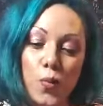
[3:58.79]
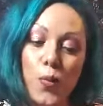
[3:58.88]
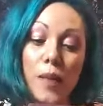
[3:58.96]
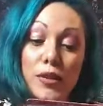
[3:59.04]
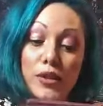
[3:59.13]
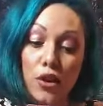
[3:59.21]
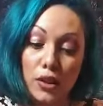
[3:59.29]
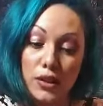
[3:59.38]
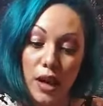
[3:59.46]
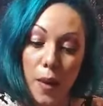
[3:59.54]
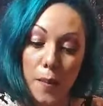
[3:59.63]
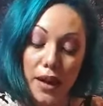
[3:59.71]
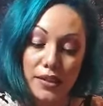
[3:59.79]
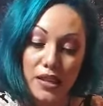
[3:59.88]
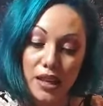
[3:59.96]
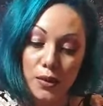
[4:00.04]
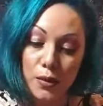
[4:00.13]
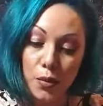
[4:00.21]
I'm just going to come back to
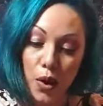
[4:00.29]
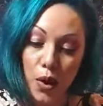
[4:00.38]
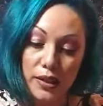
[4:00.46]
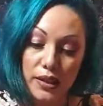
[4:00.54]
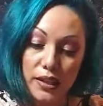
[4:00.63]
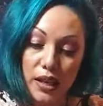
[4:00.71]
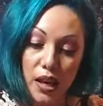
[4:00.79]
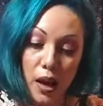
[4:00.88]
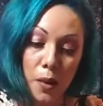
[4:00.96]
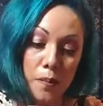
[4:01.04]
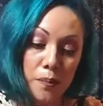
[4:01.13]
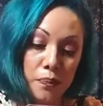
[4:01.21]
these words here.